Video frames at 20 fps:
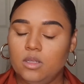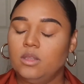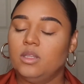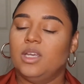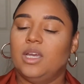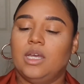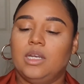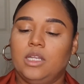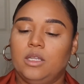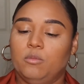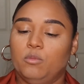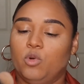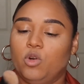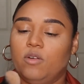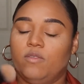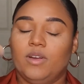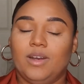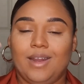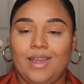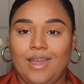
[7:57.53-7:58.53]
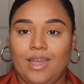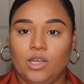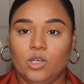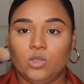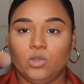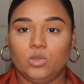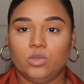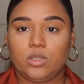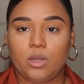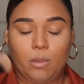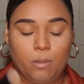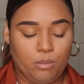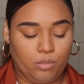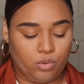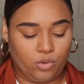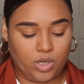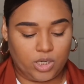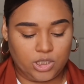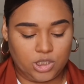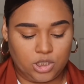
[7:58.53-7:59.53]
I need more of an angled
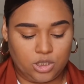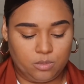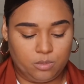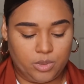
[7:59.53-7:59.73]
brush,